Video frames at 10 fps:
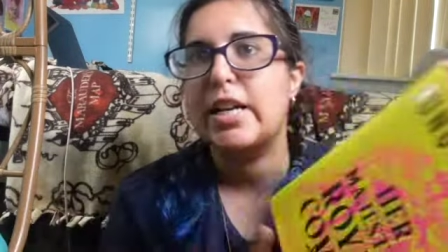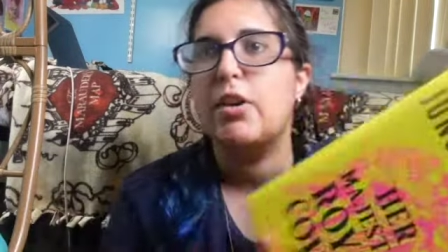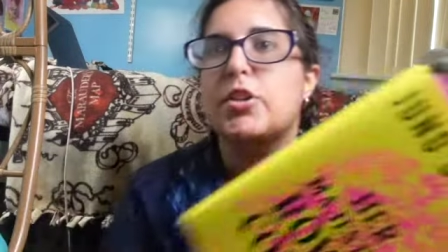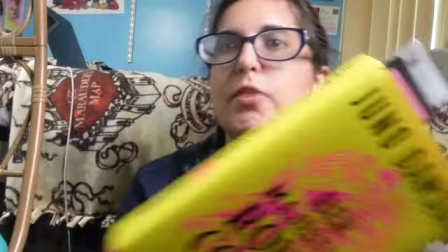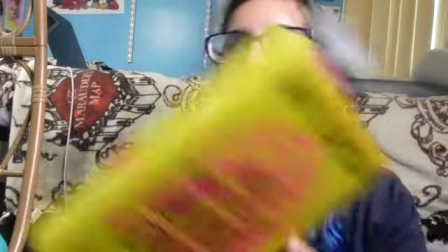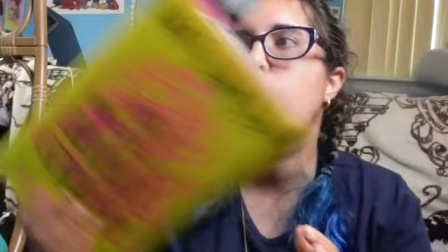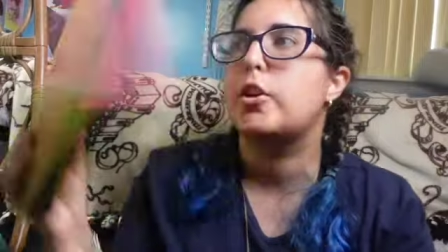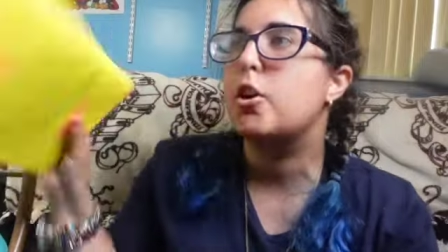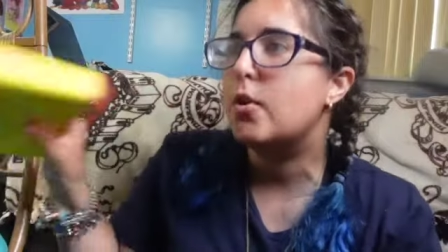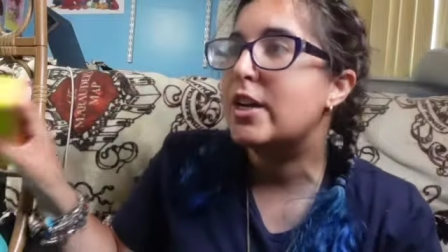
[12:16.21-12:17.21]
I also have to go to
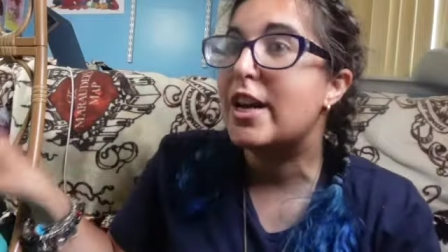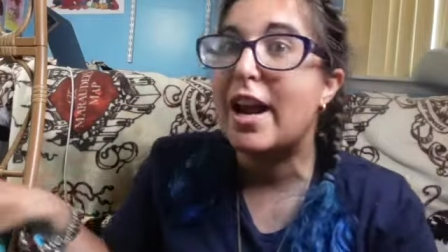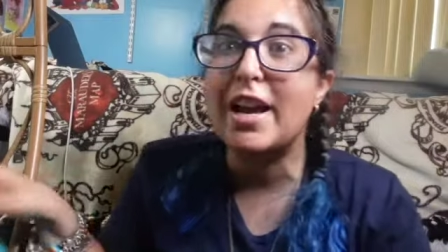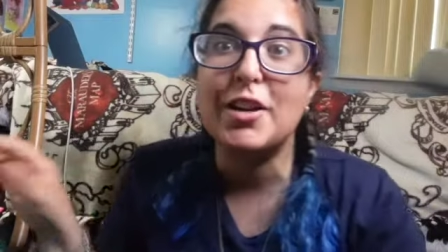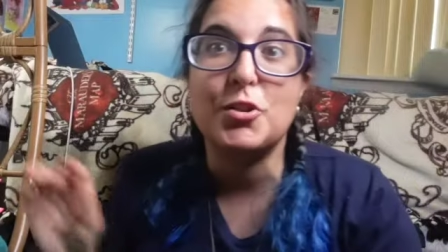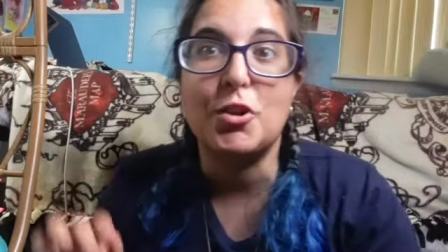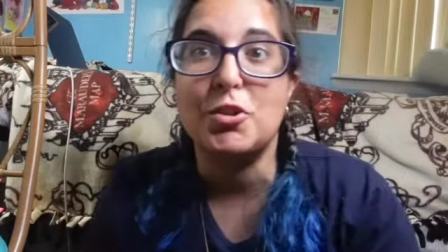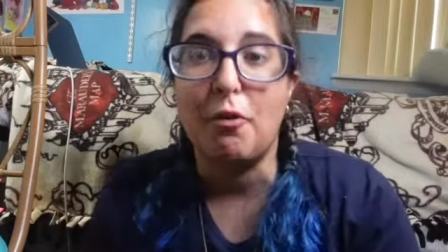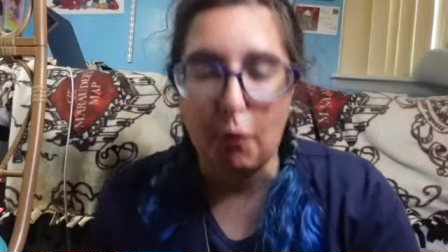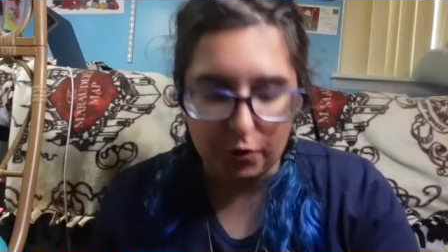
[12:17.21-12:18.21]
yoga today. It is
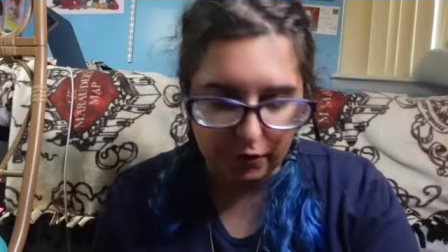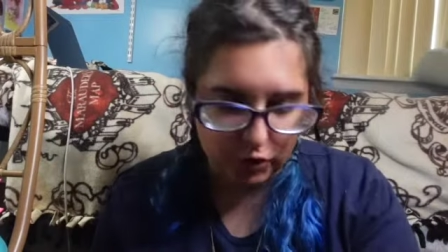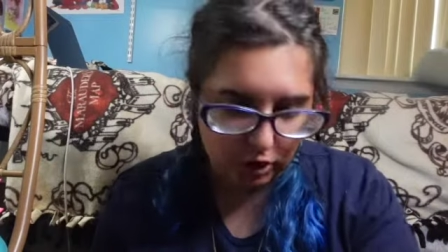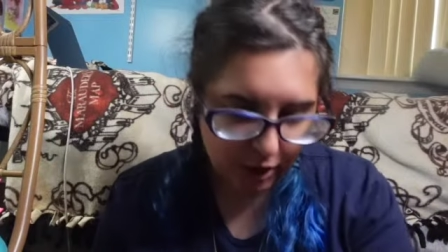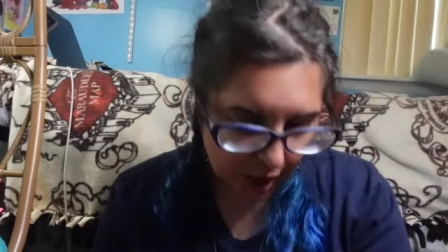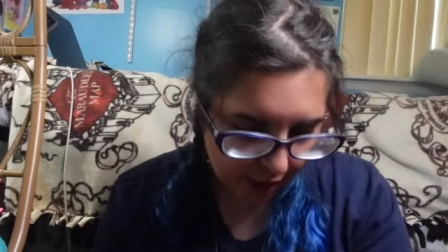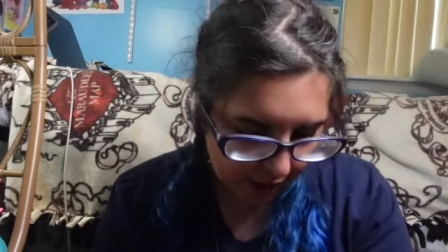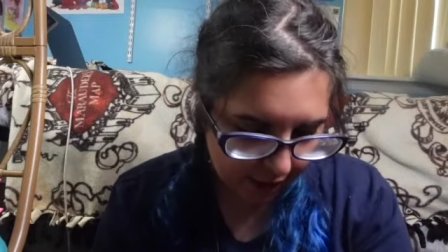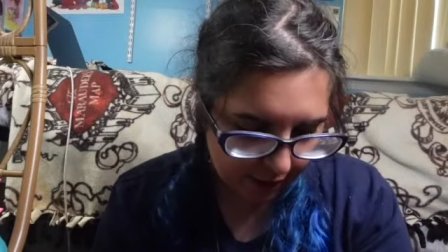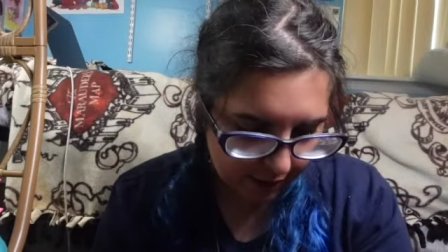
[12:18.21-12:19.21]
also fourth of
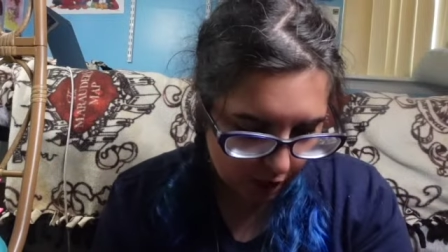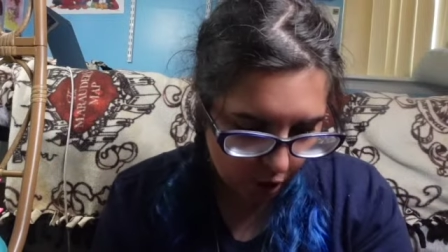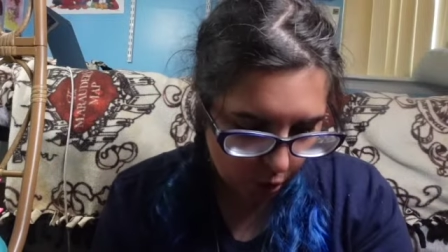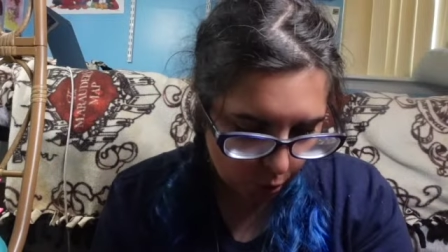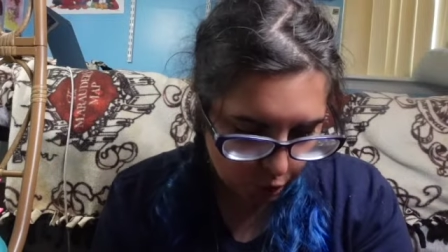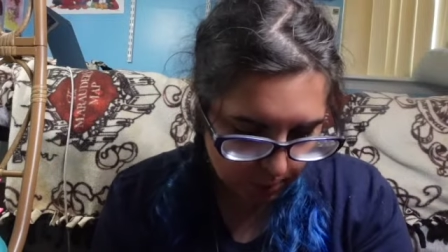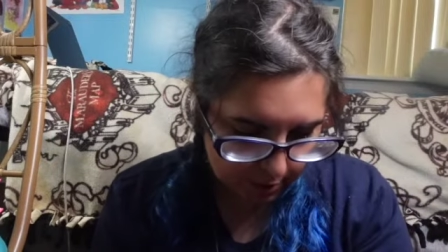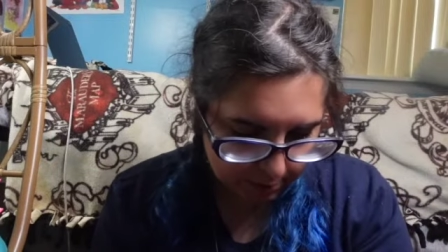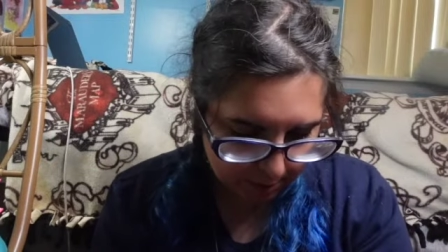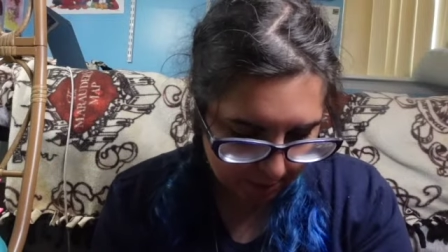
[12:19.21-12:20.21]
July, which
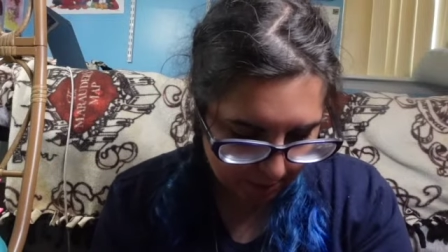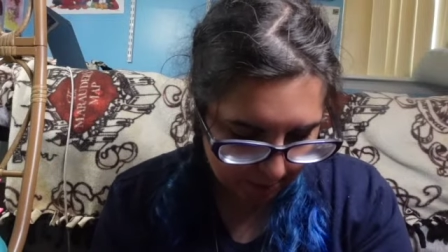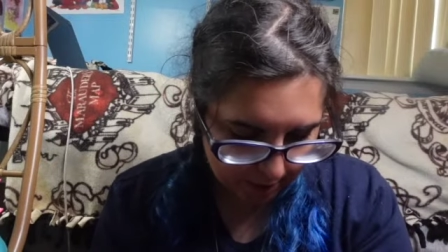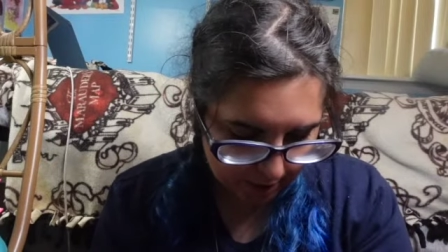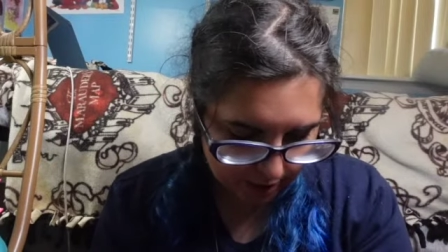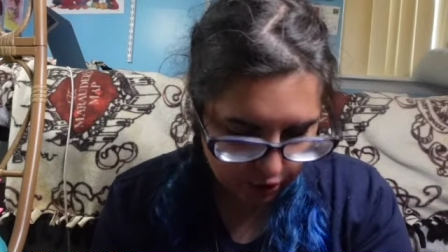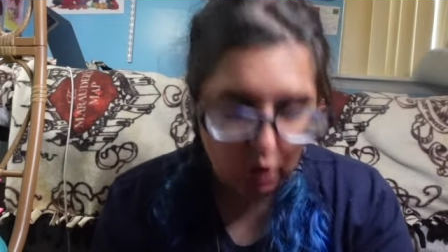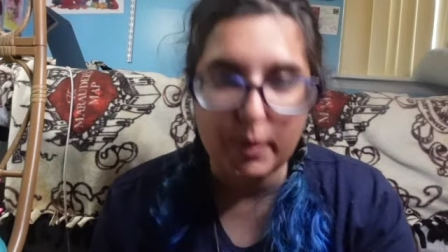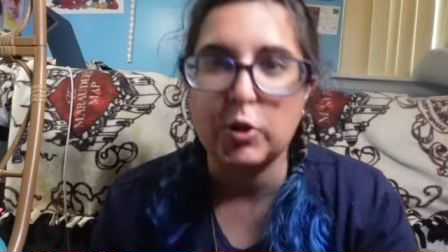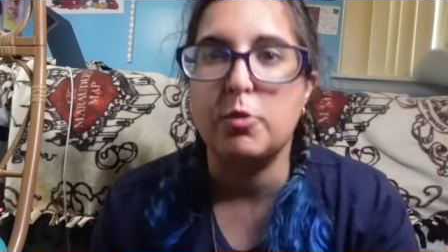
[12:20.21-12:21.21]
means my puppy is
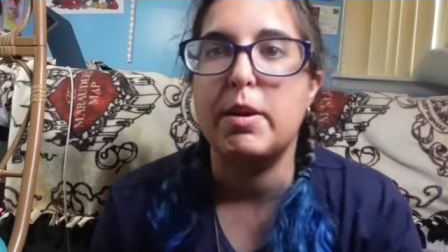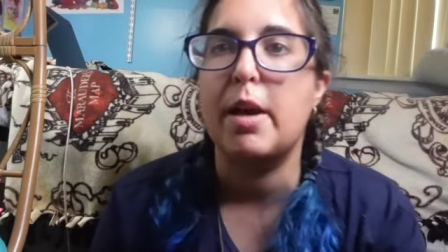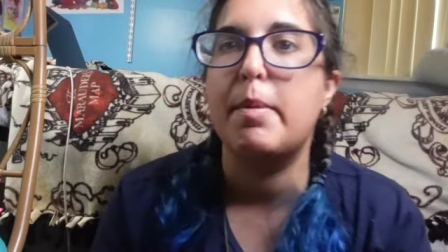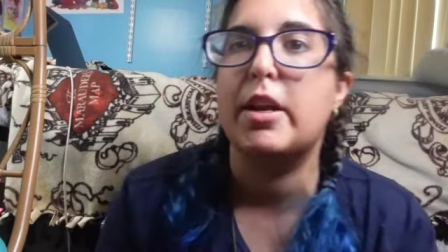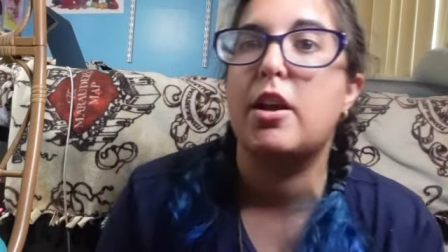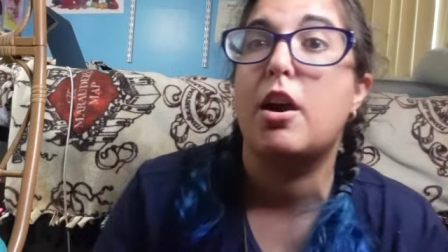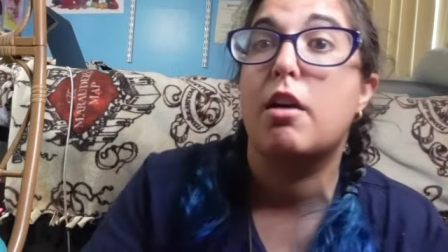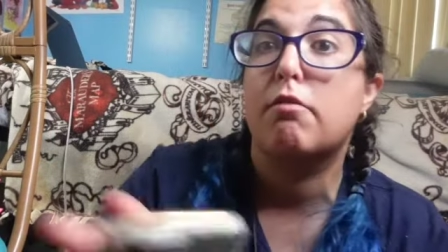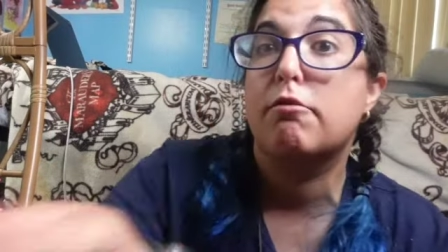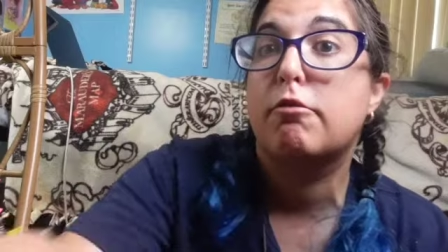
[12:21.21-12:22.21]
going to be a bit
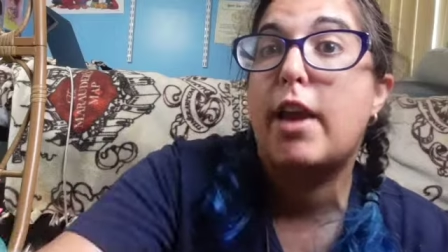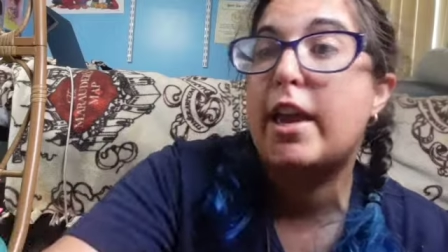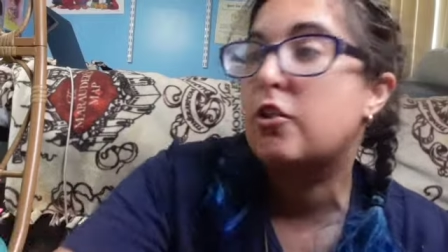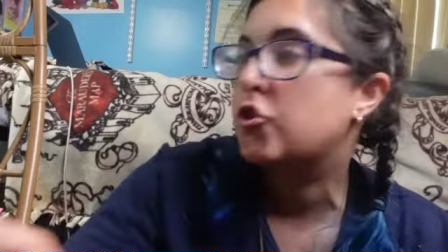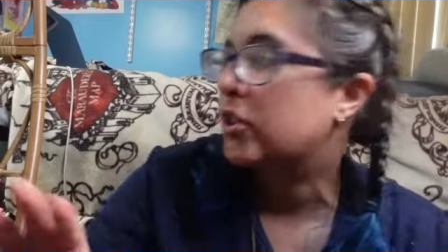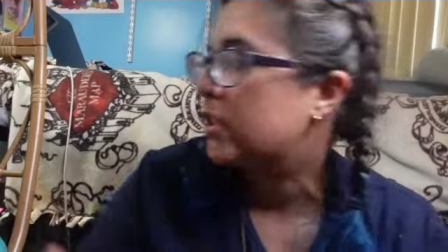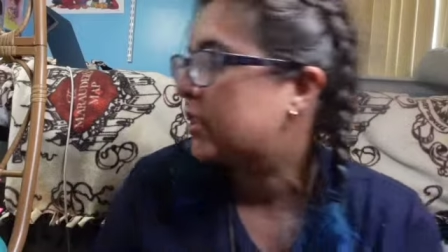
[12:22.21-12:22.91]
anxious